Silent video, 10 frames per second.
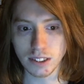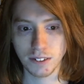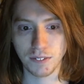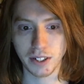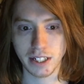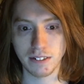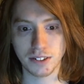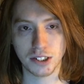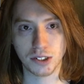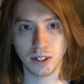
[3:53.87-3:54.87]
If only it was
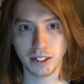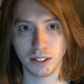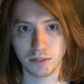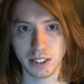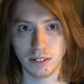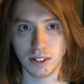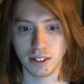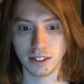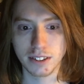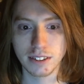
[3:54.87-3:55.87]
destroyed in the real
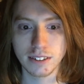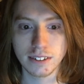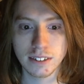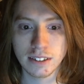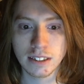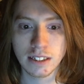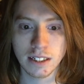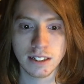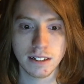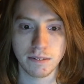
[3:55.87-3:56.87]
world.
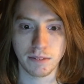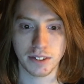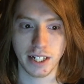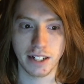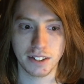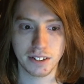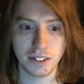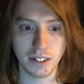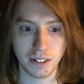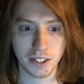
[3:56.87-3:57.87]
Besides, it's
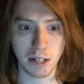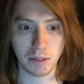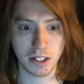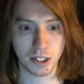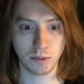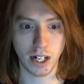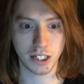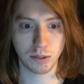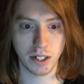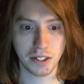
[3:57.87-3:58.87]
another example as to why
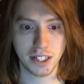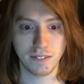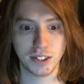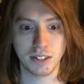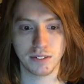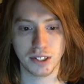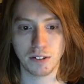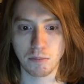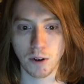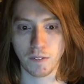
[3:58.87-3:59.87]
2017 was even more of a